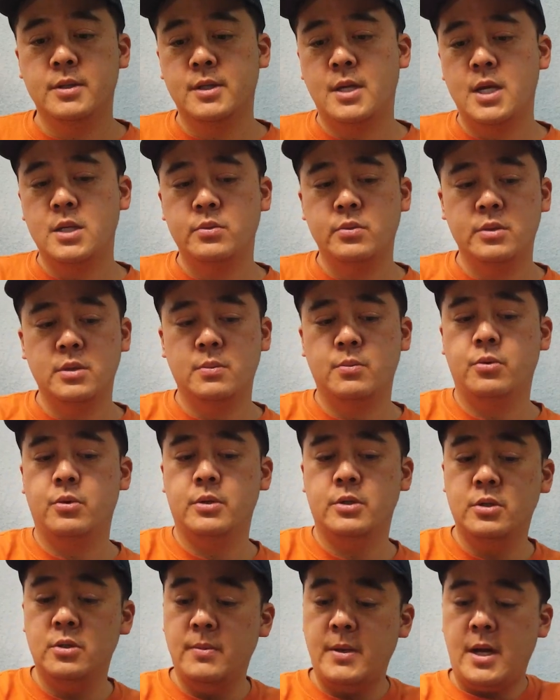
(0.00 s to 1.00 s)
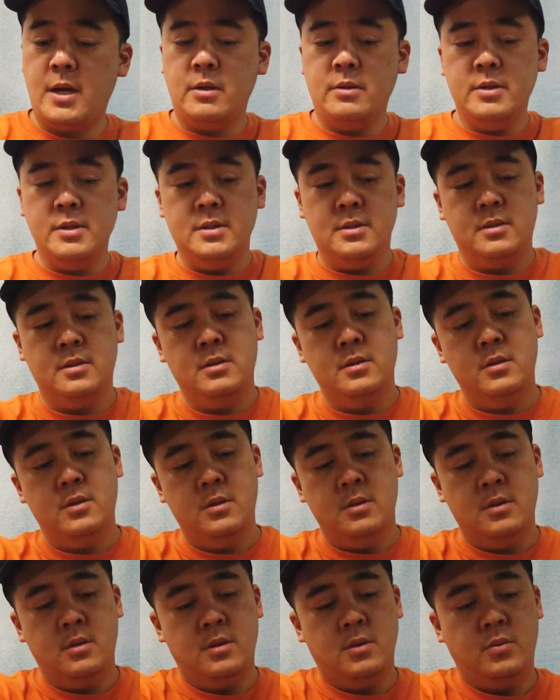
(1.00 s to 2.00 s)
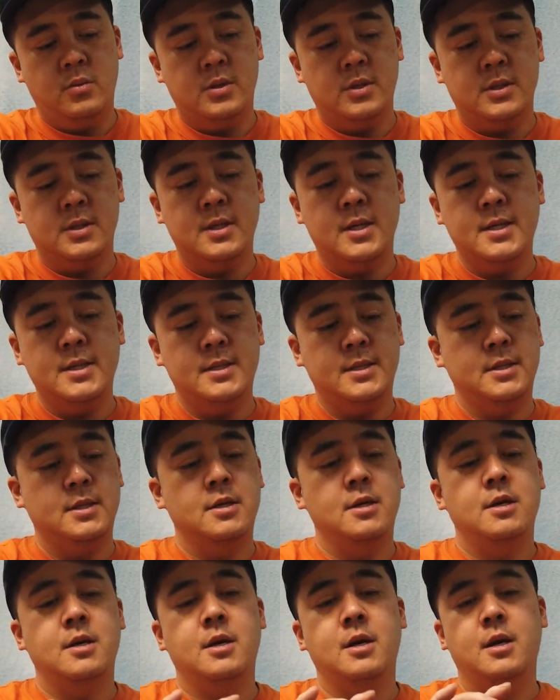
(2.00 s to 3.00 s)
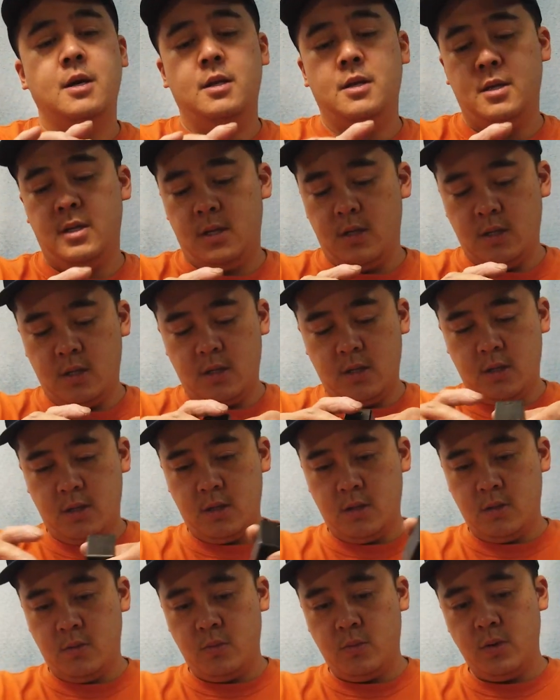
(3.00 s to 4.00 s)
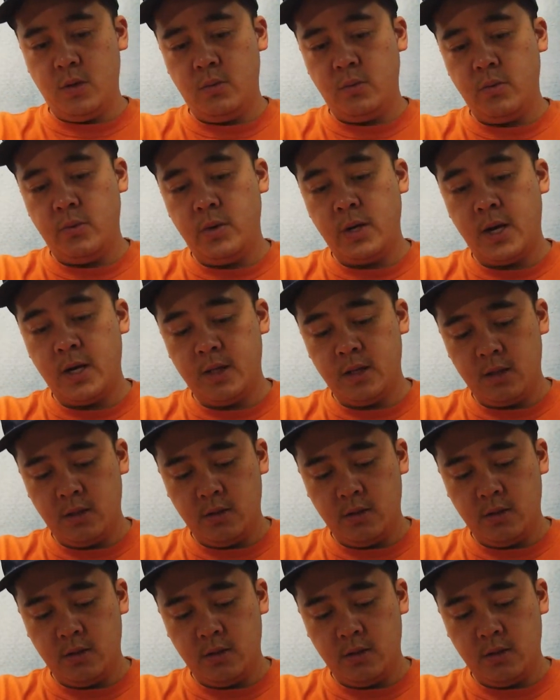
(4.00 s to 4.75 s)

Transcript: case will support 2 batteries, which is nice. And then where will we hide the